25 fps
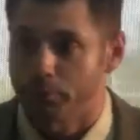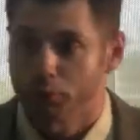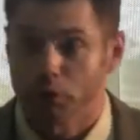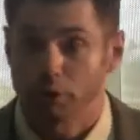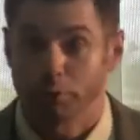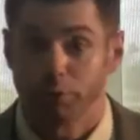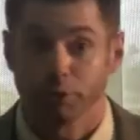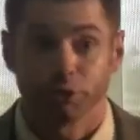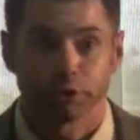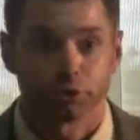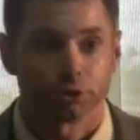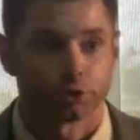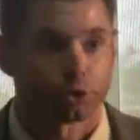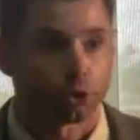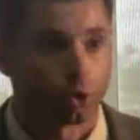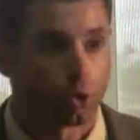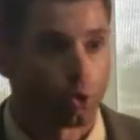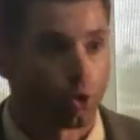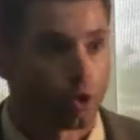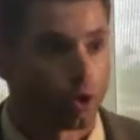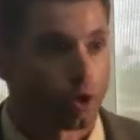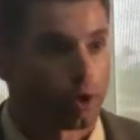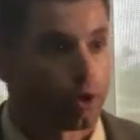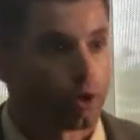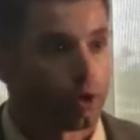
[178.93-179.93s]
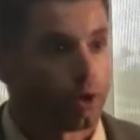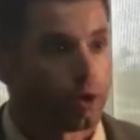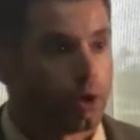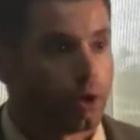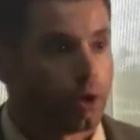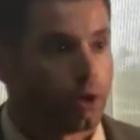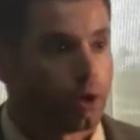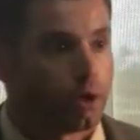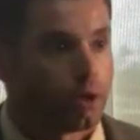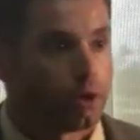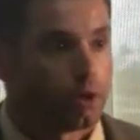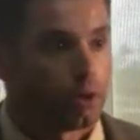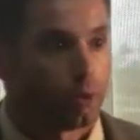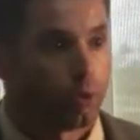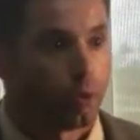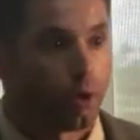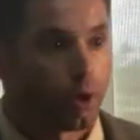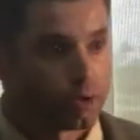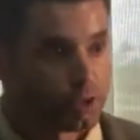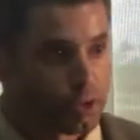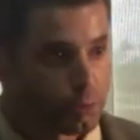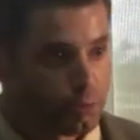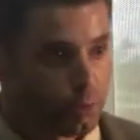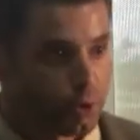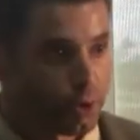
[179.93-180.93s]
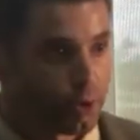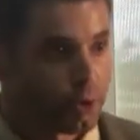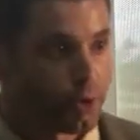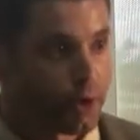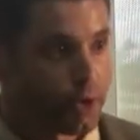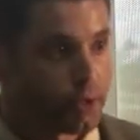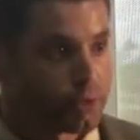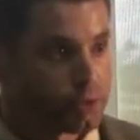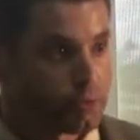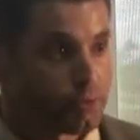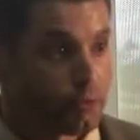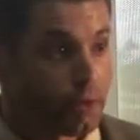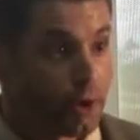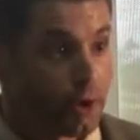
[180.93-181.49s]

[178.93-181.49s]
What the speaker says: to be sure, was a progressive